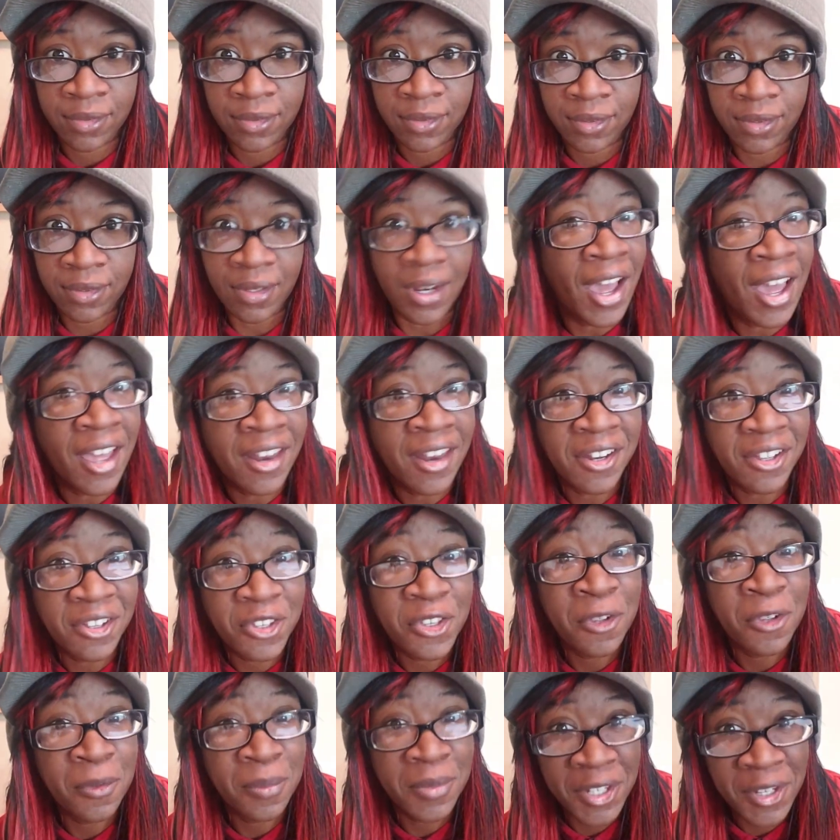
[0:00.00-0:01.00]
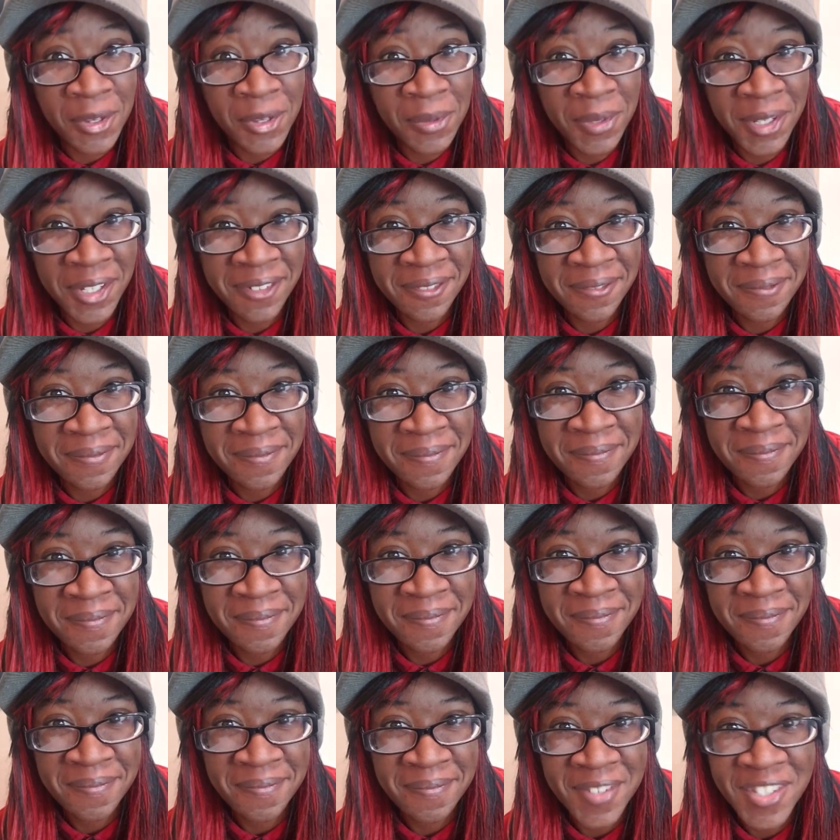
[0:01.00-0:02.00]
not a human doing.
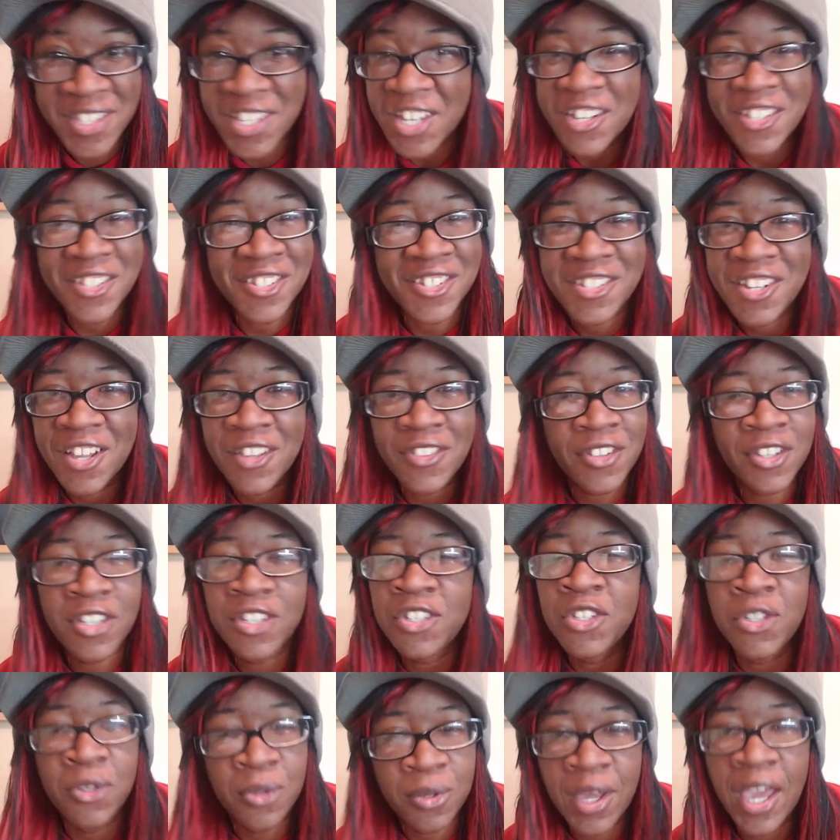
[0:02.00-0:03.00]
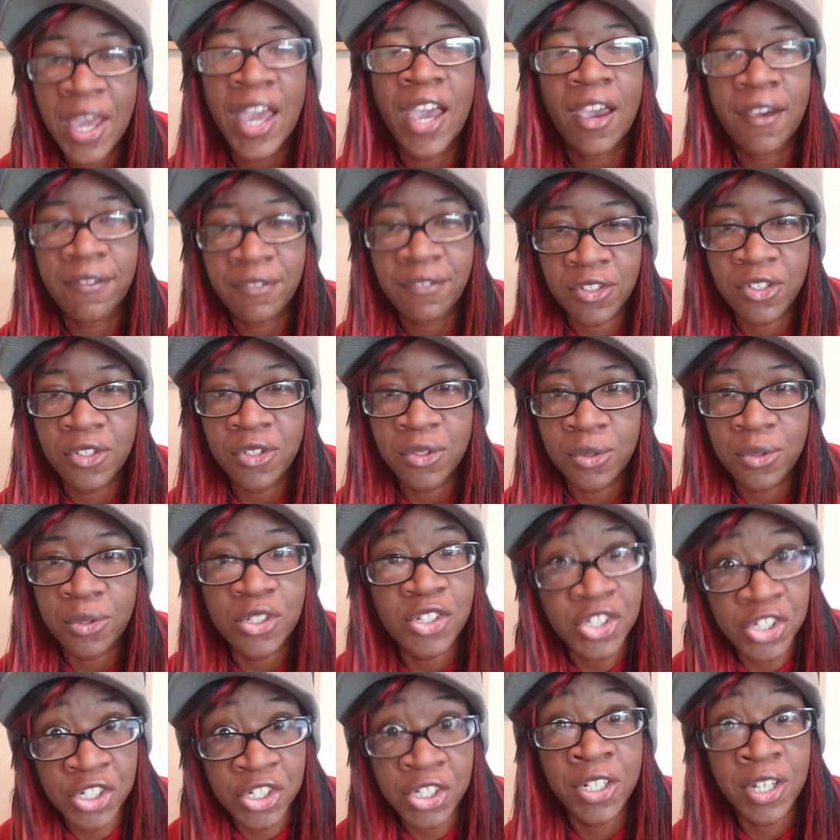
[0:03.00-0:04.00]
There's nothing you have to do or
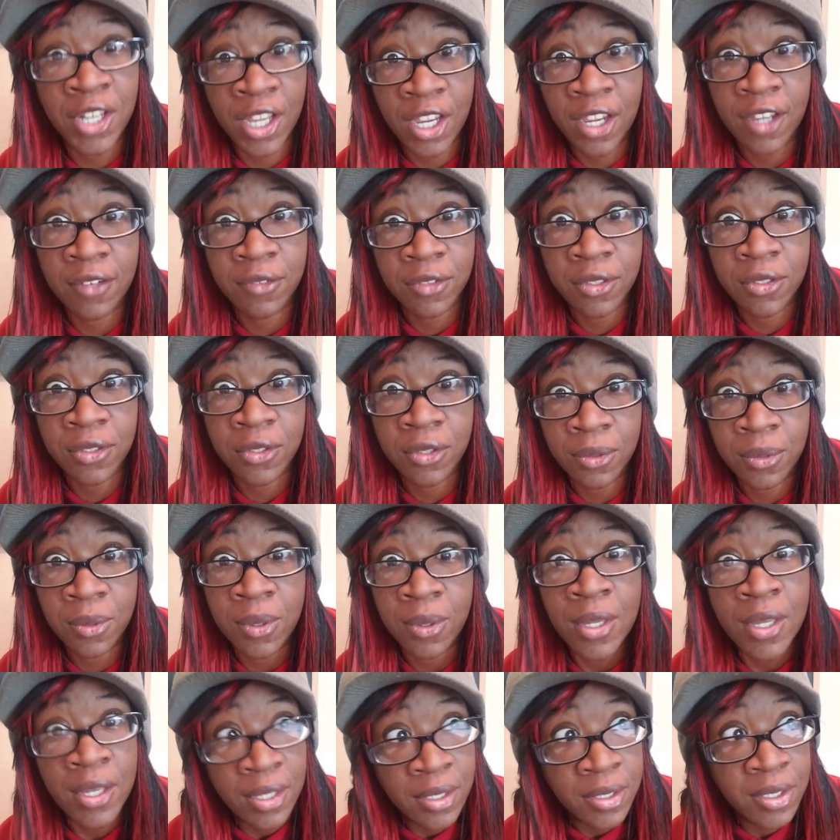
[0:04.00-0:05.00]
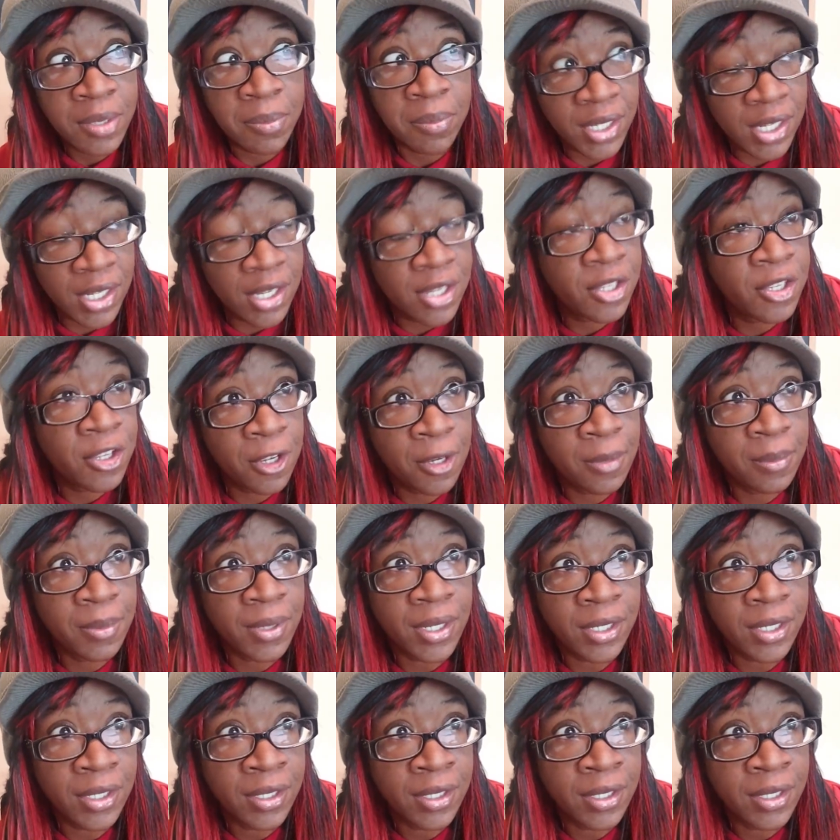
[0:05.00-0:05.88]
should have to do to be a human.